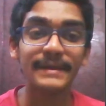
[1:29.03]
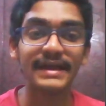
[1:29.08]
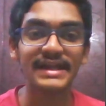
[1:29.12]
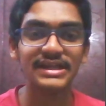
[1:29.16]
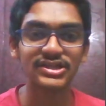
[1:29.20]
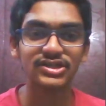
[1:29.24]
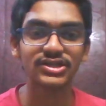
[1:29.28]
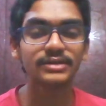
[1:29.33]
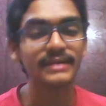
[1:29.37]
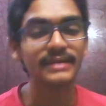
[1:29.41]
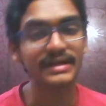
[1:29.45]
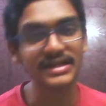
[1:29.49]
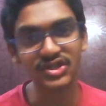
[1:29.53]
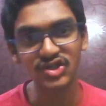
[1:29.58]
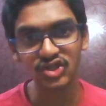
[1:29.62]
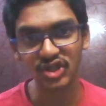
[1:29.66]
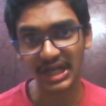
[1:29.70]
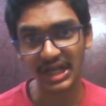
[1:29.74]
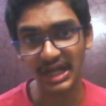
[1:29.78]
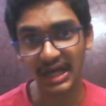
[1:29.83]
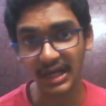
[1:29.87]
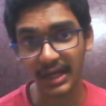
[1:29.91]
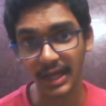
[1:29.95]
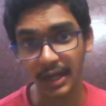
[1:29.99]
Belgium and
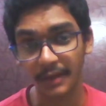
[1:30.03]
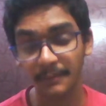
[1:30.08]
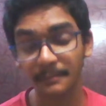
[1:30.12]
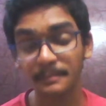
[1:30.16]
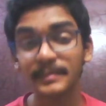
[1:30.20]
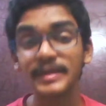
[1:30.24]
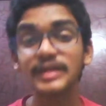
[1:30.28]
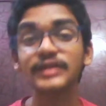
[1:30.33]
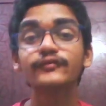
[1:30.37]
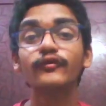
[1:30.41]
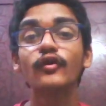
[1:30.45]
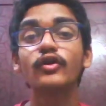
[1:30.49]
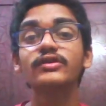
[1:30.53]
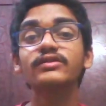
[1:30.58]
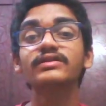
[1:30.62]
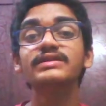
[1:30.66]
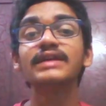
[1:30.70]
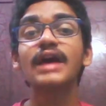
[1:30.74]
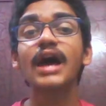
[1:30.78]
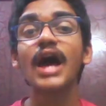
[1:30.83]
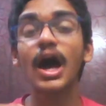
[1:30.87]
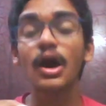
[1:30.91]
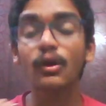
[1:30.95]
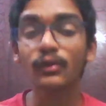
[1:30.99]
Sri Lanka. Means
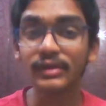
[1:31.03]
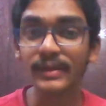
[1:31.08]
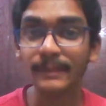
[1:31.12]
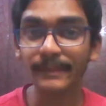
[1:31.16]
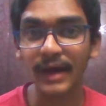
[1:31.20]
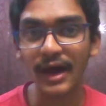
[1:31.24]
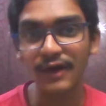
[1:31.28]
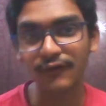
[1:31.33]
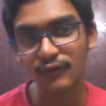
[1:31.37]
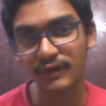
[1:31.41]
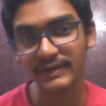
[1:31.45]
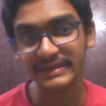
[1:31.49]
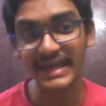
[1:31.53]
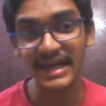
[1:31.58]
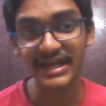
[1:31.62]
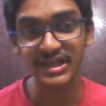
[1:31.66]
how the power was